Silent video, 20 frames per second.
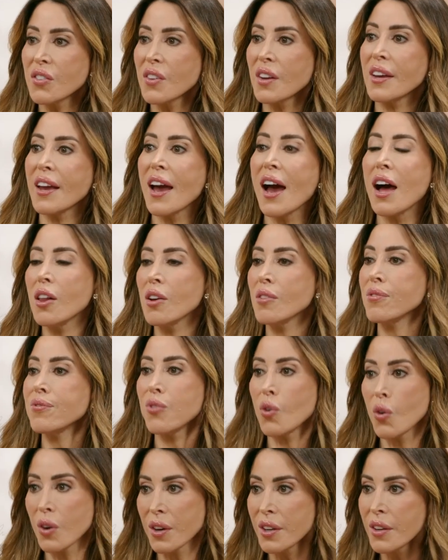a
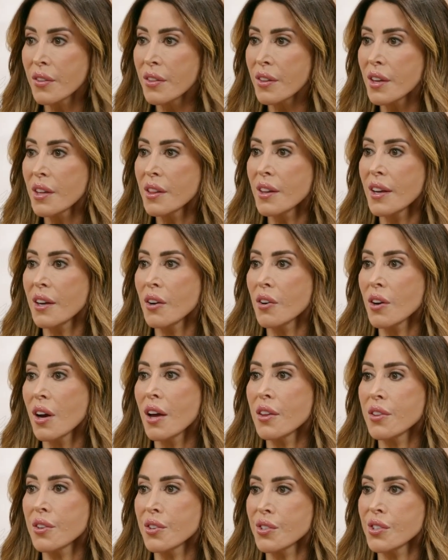California thing? Like, are
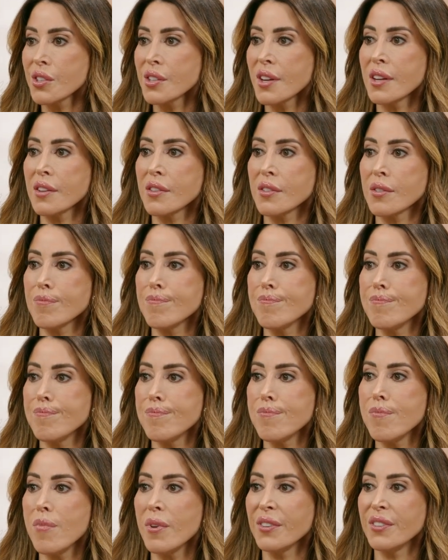other states
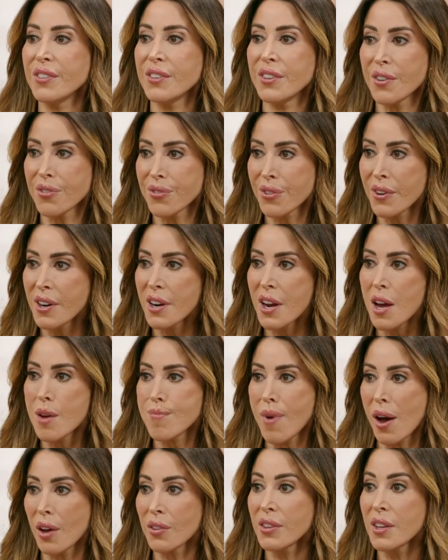different
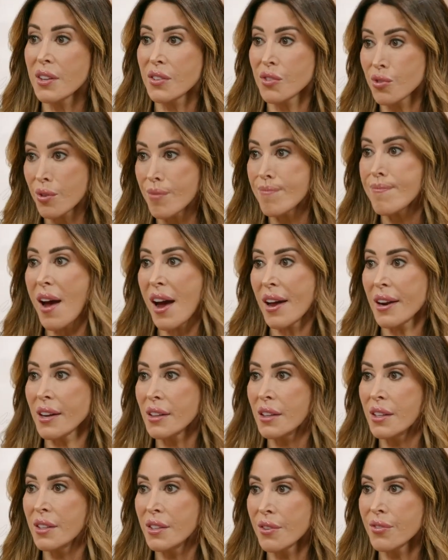about this,
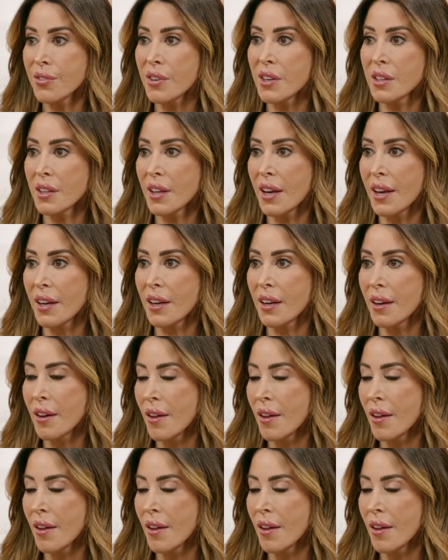dramatically different? Like,